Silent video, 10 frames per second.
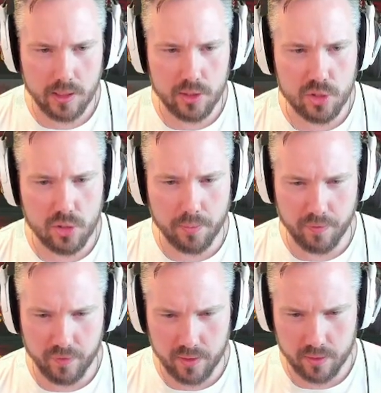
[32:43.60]
just copy
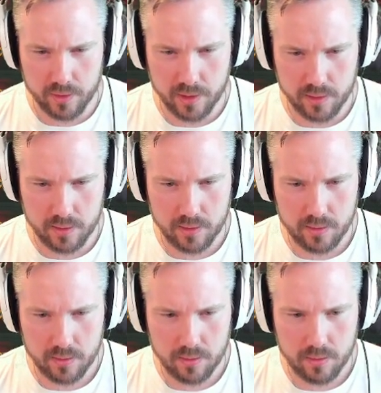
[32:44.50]
Thunder shells?
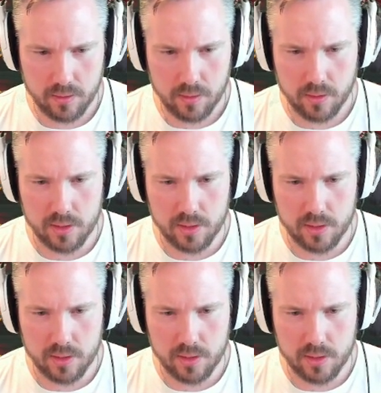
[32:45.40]
Because I